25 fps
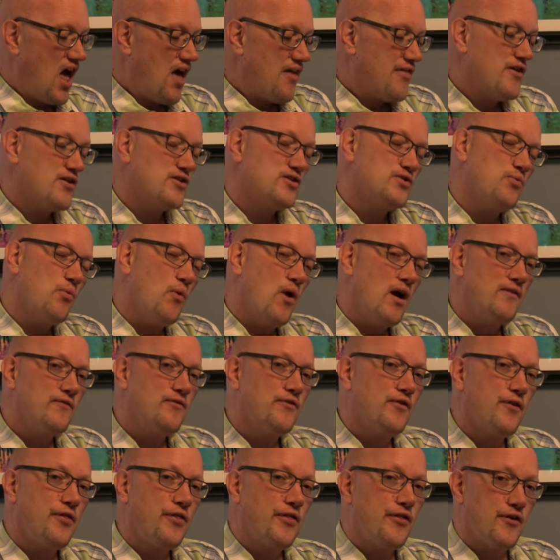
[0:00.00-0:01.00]
There's one
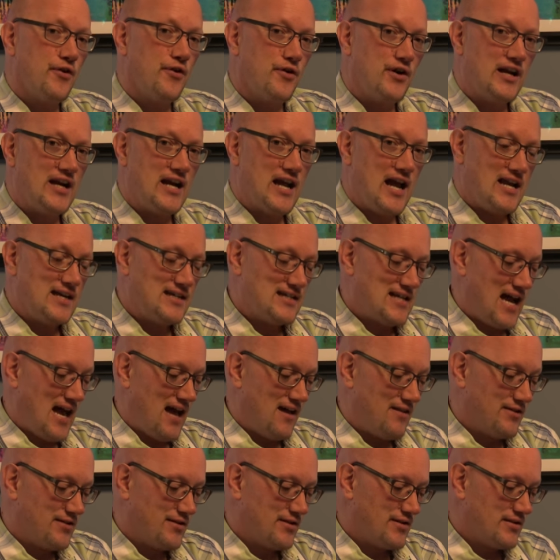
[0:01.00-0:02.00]
for
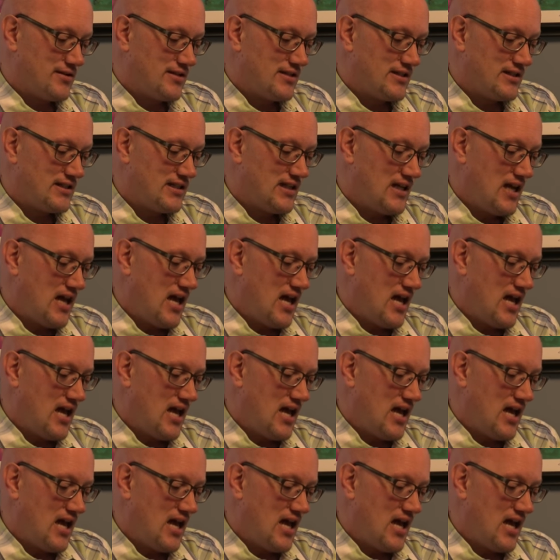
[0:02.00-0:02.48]
$39.